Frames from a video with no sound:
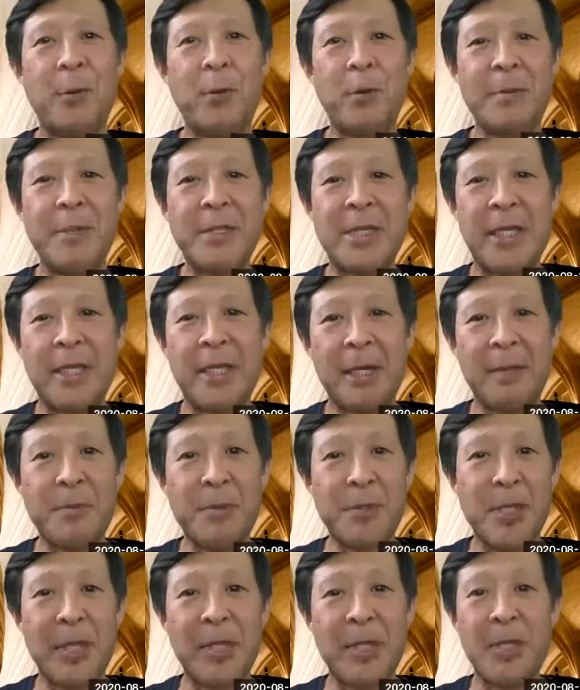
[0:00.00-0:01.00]
setting up
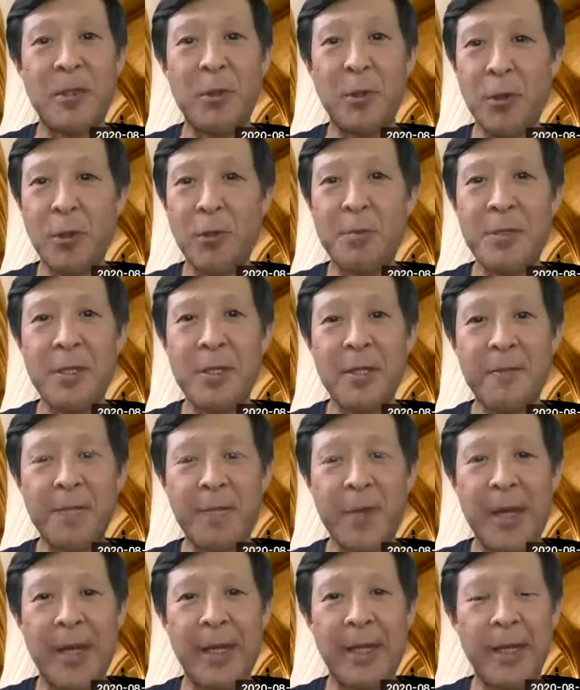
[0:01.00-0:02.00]
study groups,
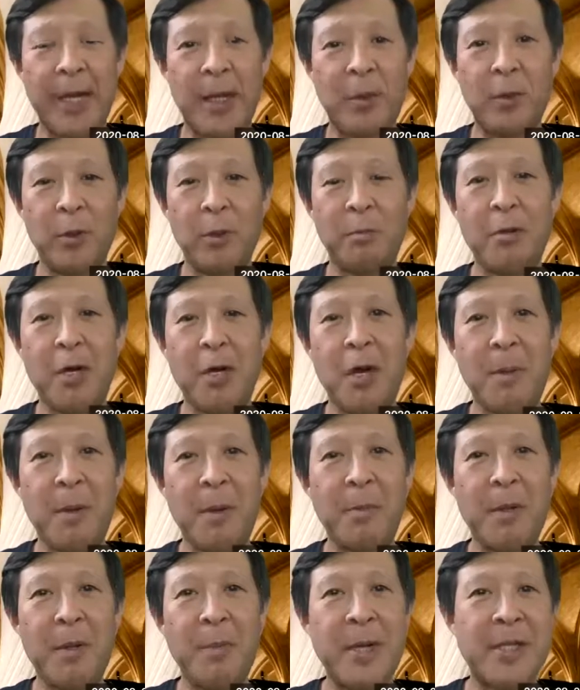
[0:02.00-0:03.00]
and I will
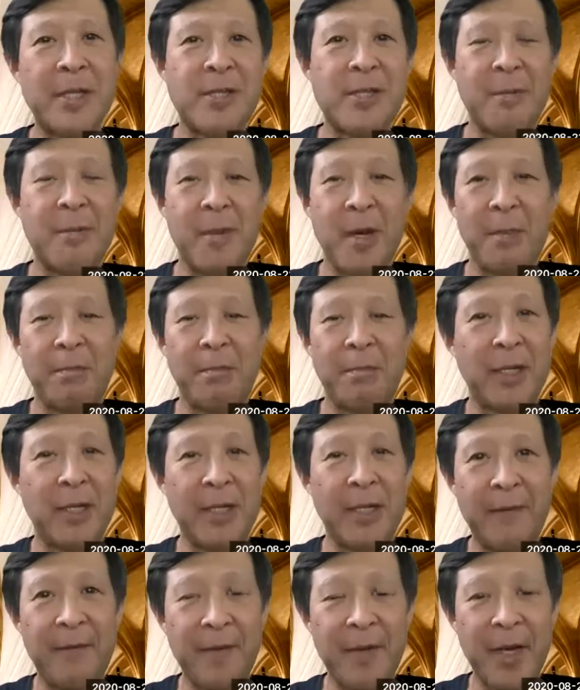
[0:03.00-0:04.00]
probably mix them up
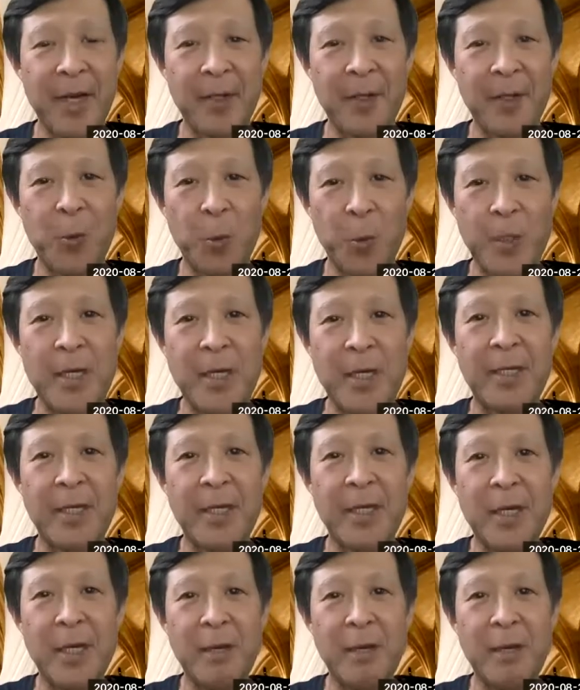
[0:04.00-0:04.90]
like every other week,